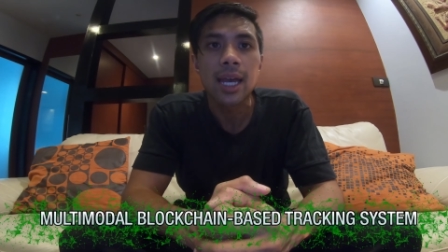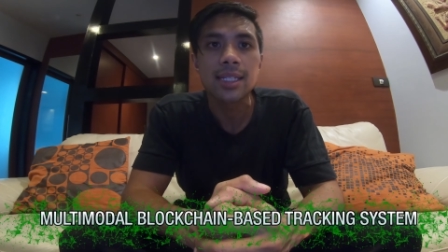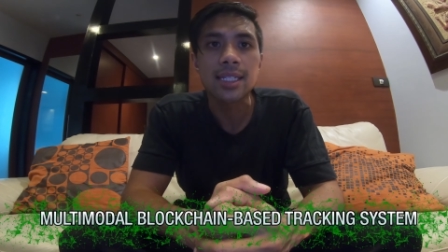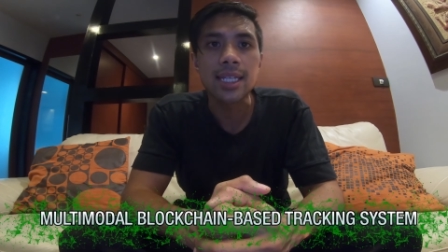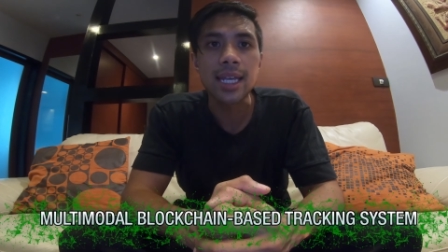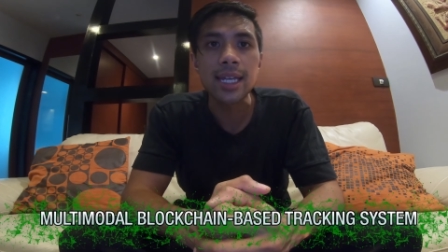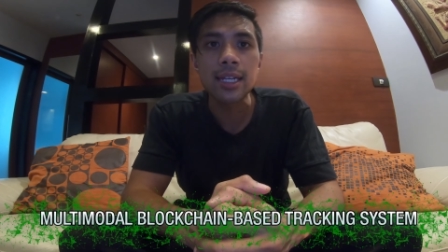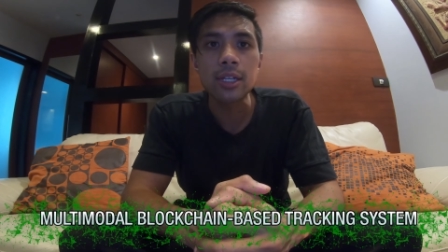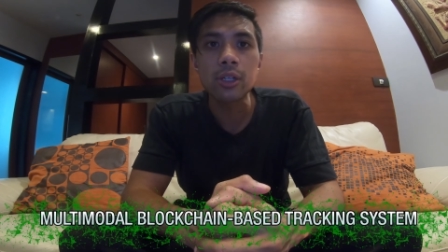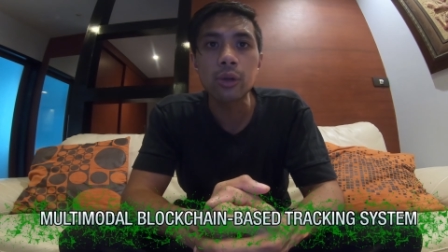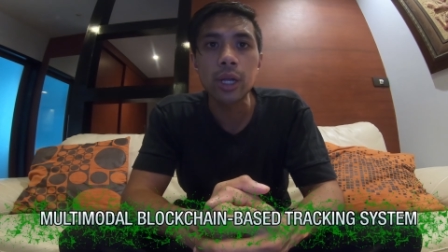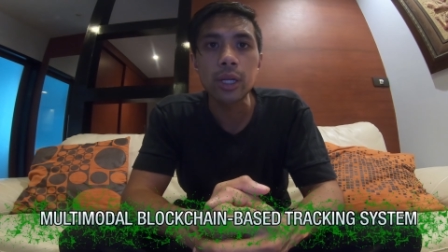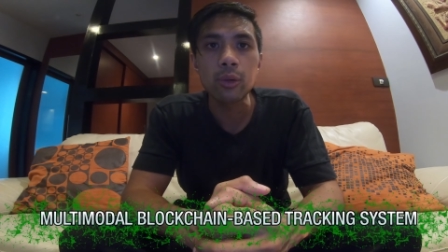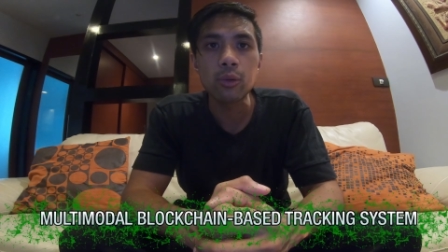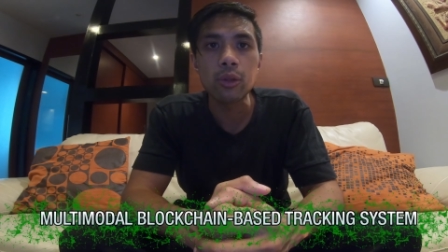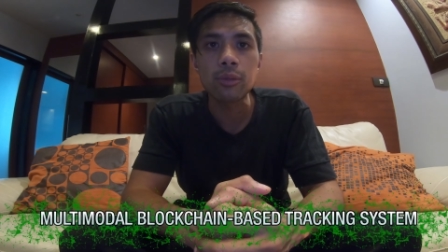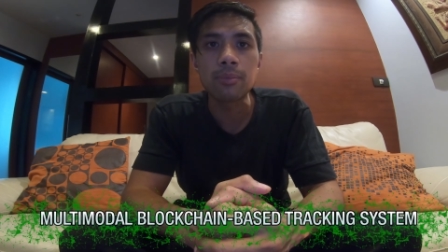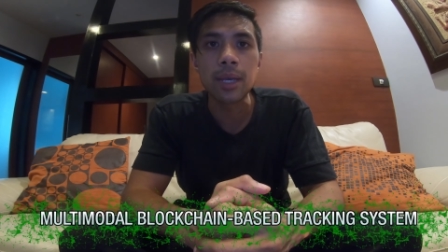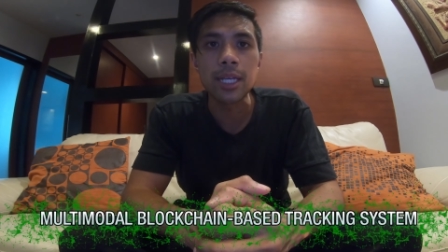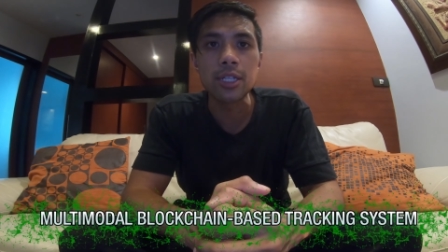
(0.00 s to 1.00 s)
to integrate
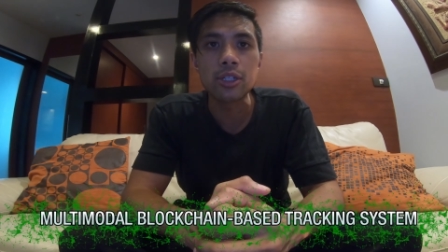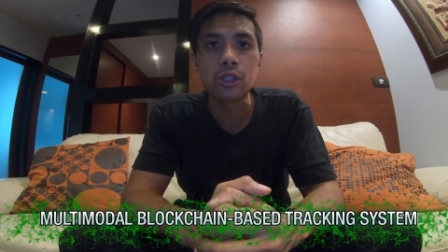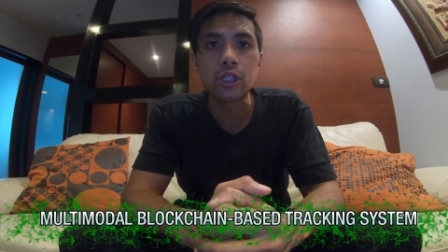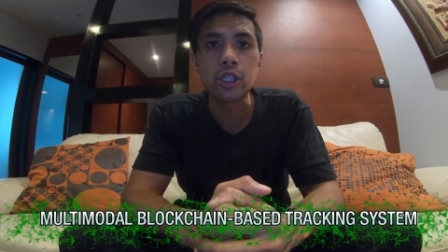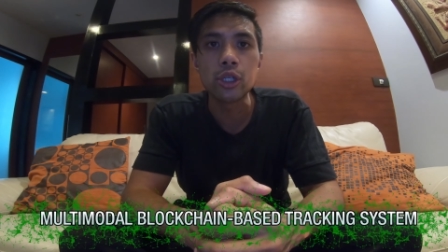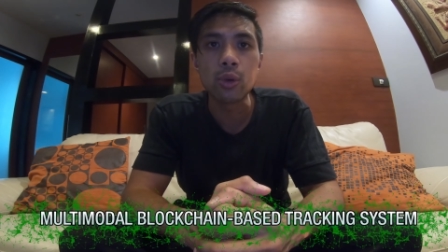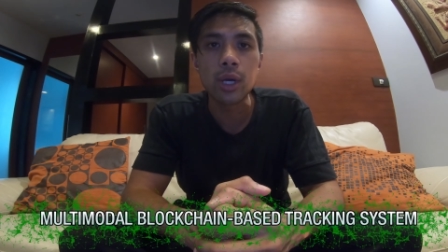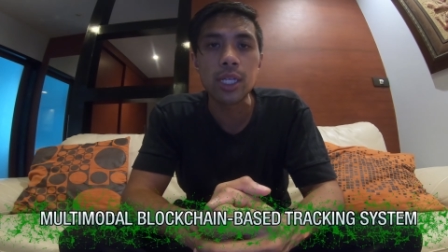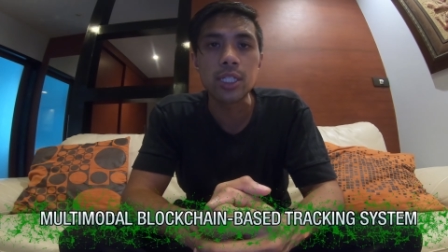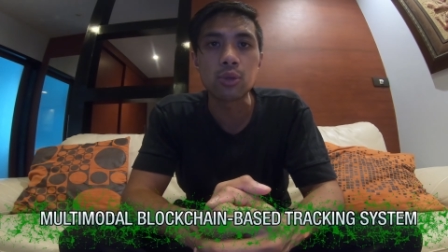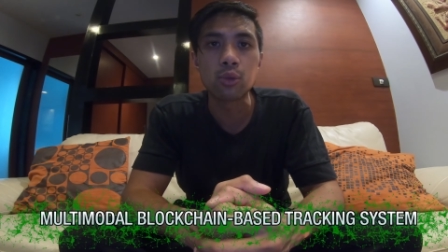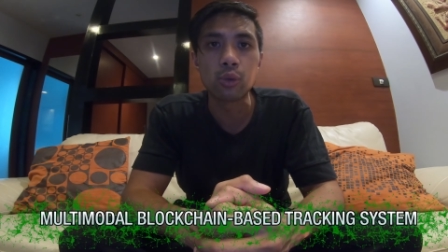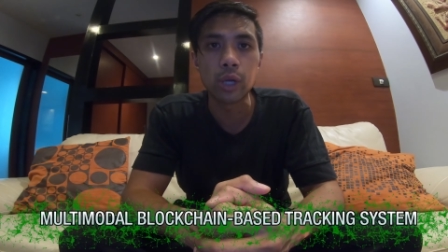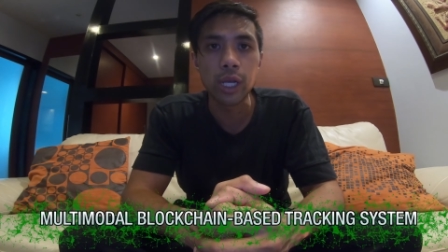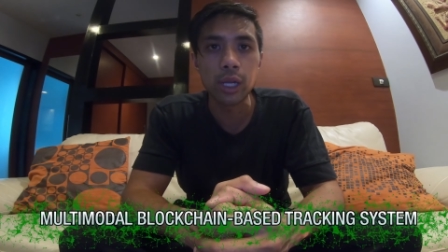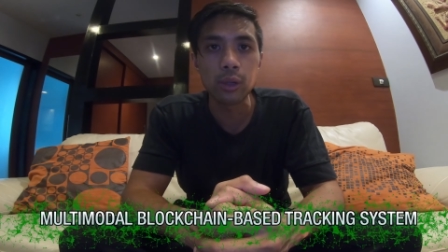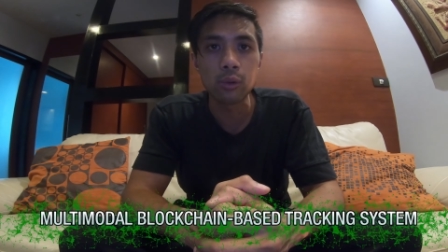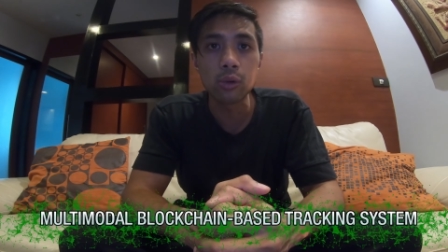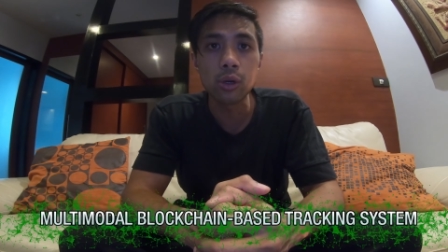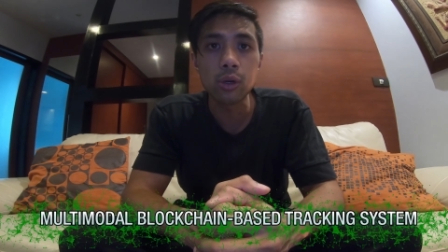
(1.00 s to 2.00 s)
with major U S
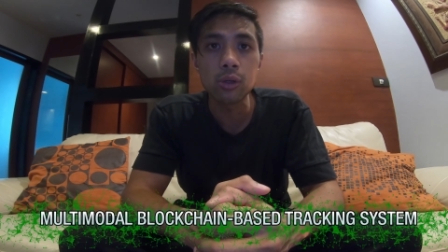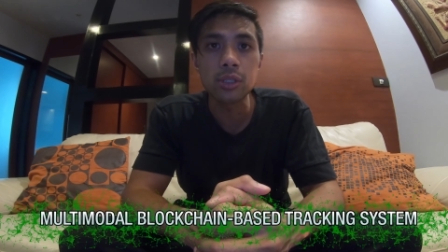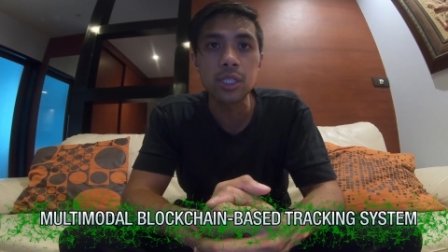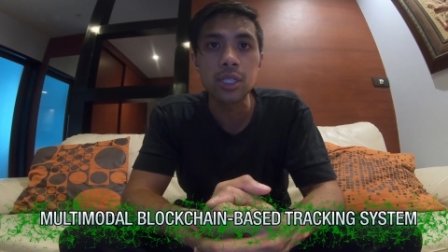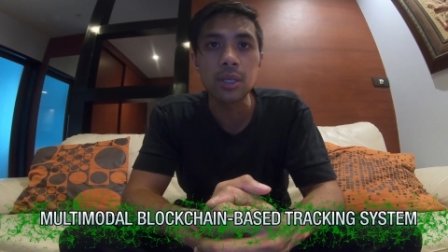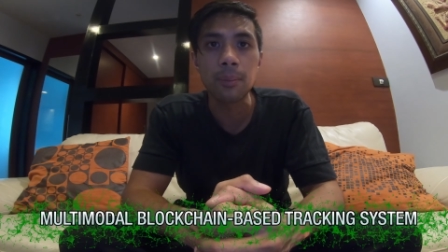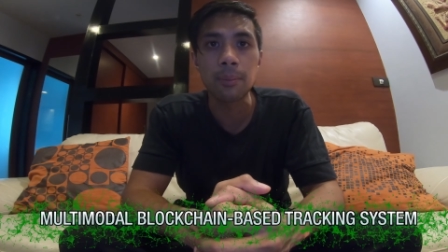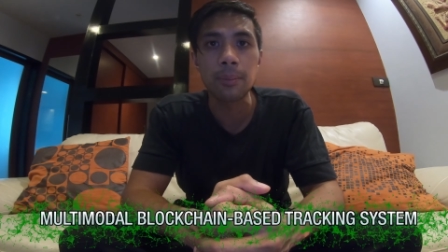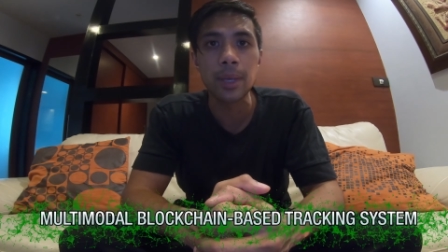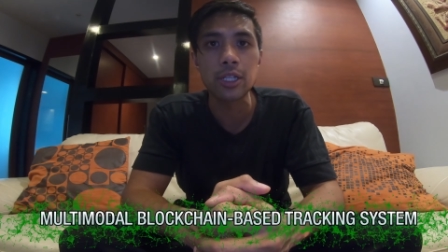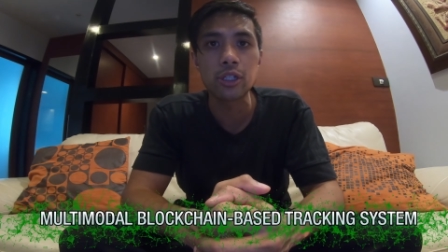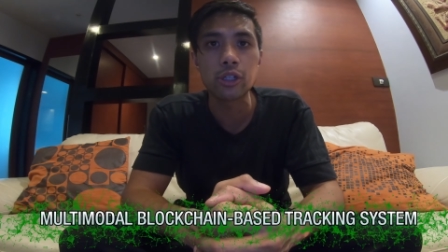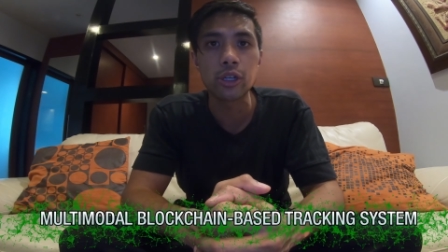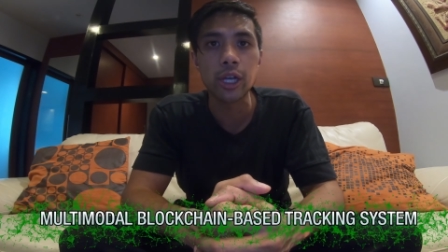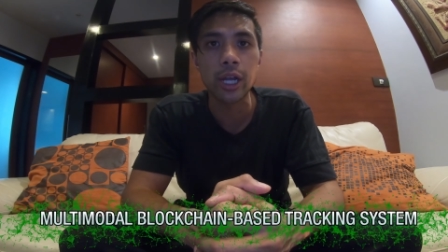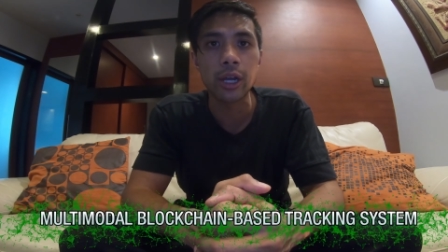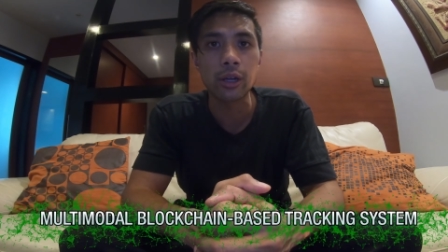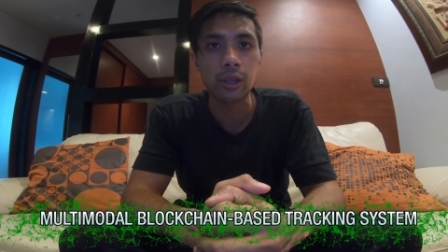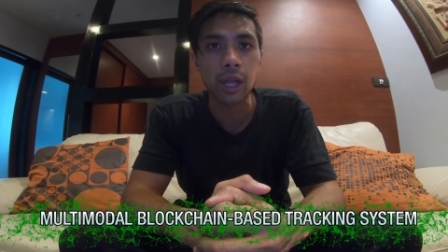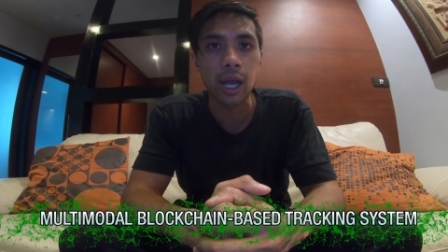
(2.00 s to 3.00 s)
railroads, major
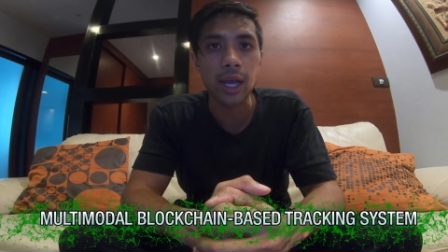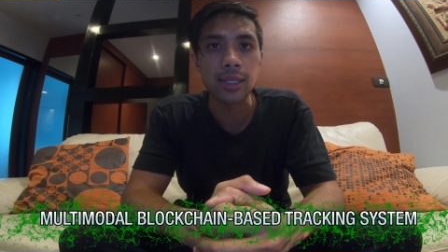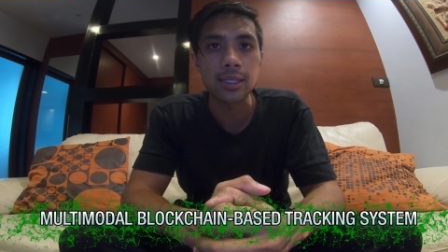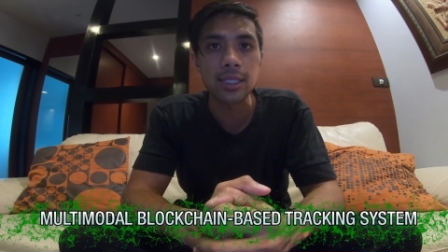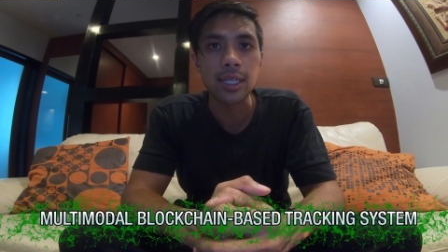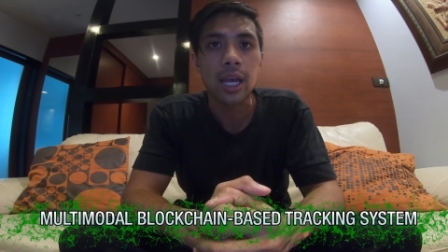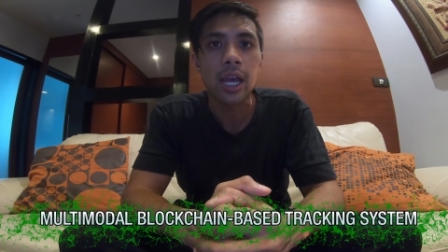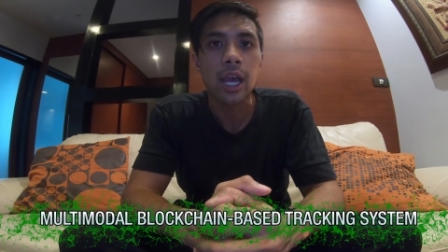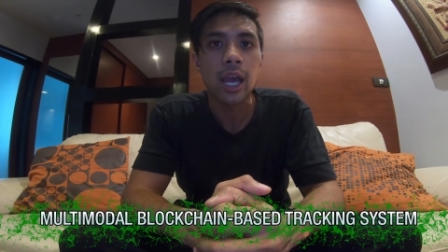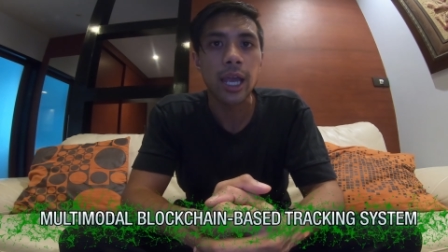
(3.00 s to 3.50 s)
airlines,